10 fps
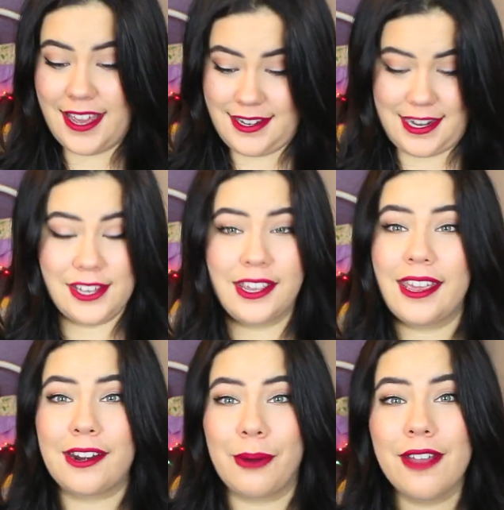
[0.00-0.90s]
guys thought you could
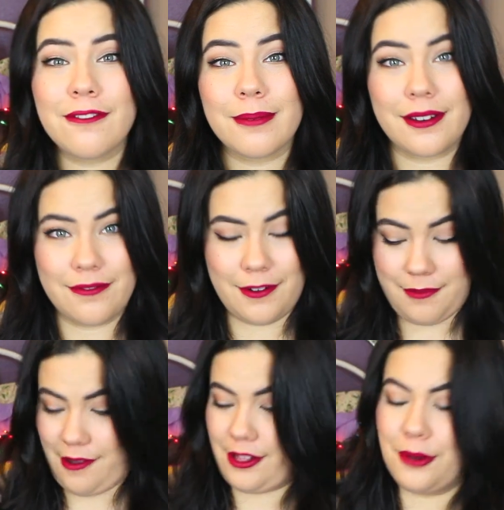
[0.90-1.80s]
get away from it from
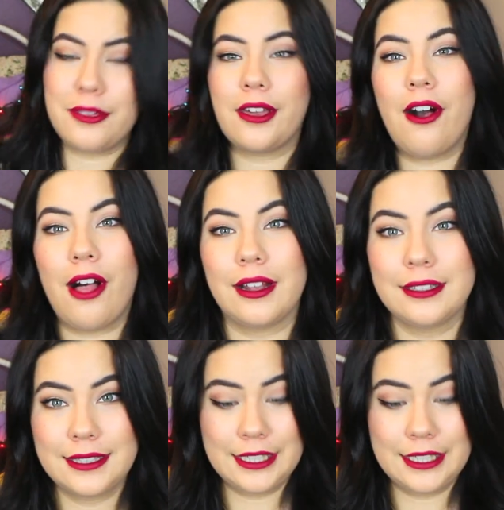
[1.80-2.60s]
a clothing haul.